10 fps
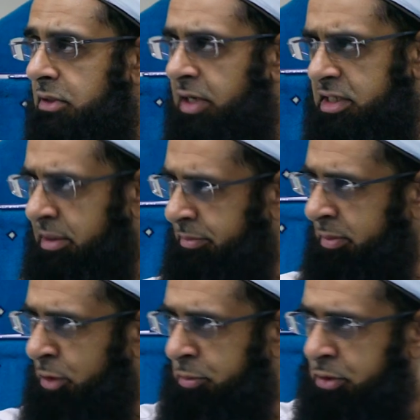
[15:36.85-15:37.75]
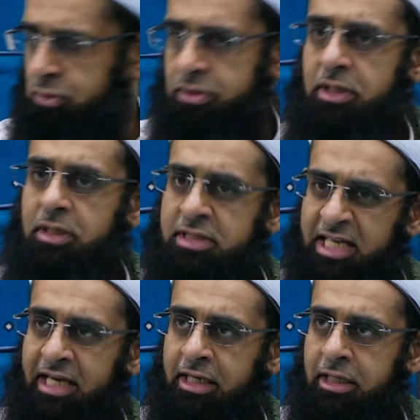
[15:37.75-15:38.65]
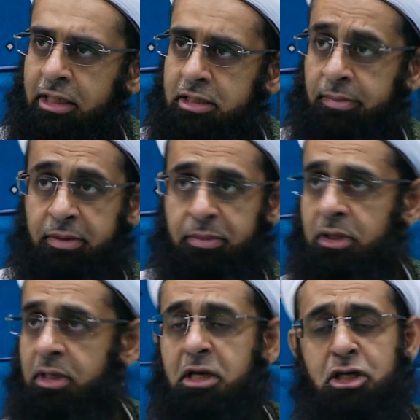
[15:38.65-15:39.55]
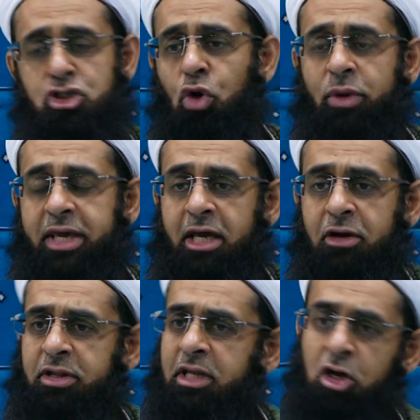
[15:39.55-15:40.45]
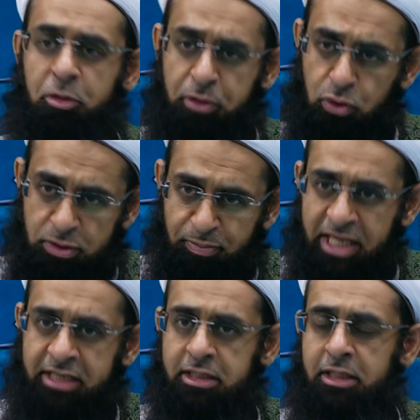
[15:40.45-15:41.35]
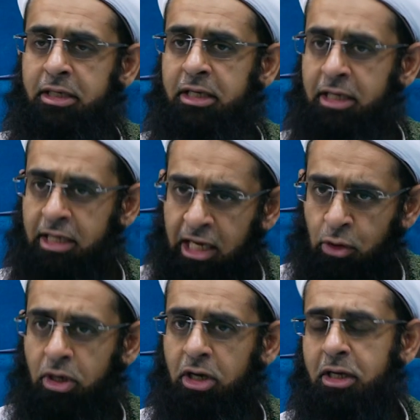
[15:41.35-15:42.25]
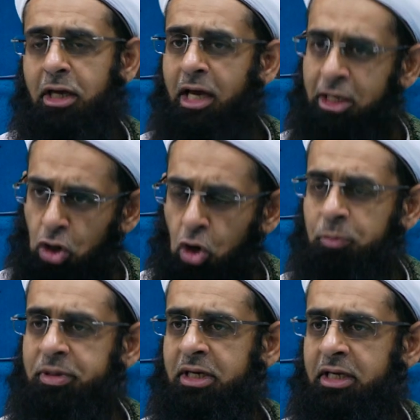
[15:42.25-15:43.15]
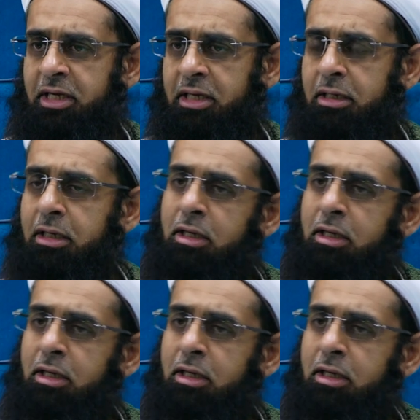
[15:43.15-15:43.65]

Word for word: Right? Some people oppose slightly, some people don't care and they oppose blatantly and, out, and openly and